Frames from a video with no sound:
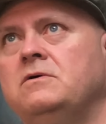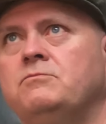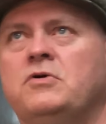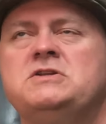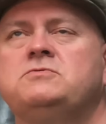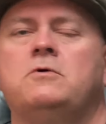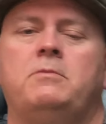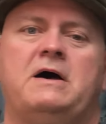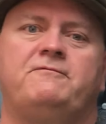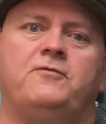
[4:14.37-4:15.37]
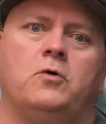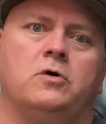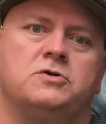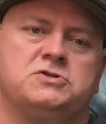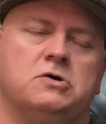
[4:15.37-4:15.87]
Prince Robot
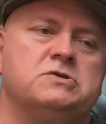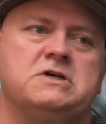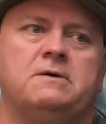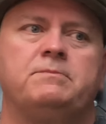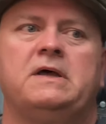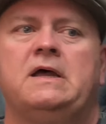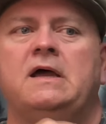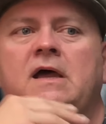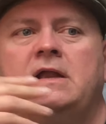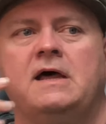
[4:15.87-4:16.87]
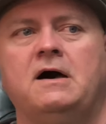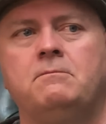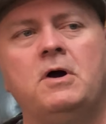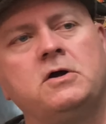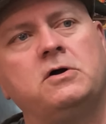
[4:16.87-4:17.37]
4 shows up and now
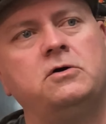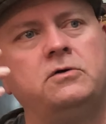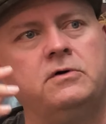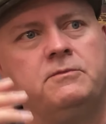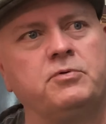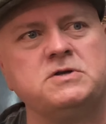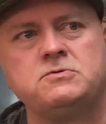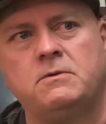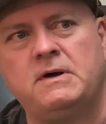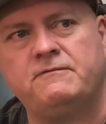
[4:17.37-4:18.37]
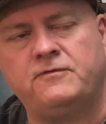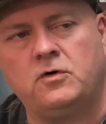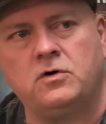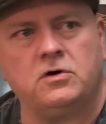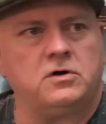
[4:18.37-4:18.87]
Marco and Prince Robot
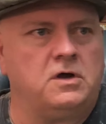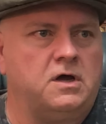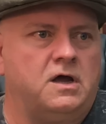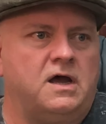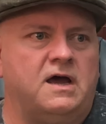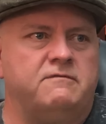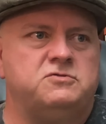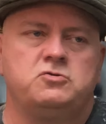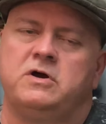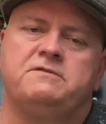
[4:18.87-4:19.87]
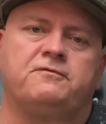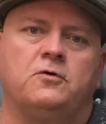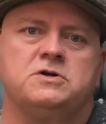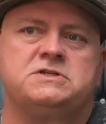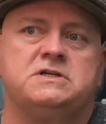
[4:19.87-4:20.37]
4 have joined
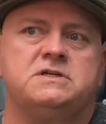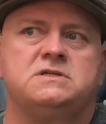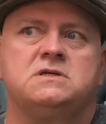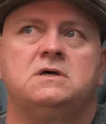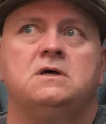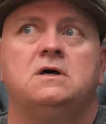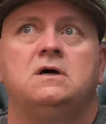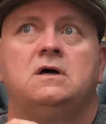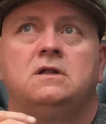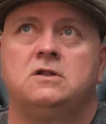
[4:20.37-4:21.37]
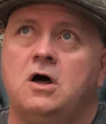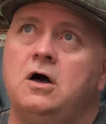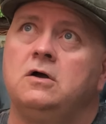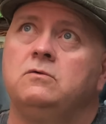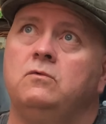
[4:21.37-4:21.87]
forces
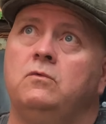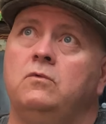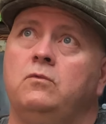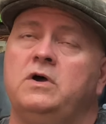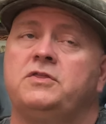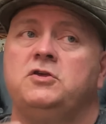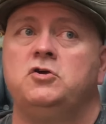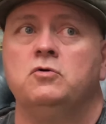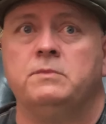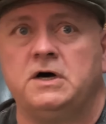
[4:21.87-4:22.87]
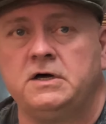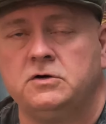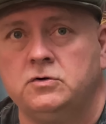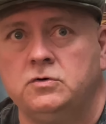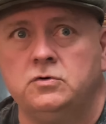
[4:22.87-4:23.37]
along with Yuma,
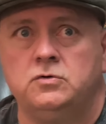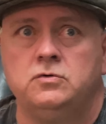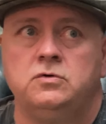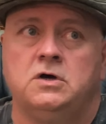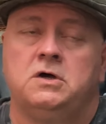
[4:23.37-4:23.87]
who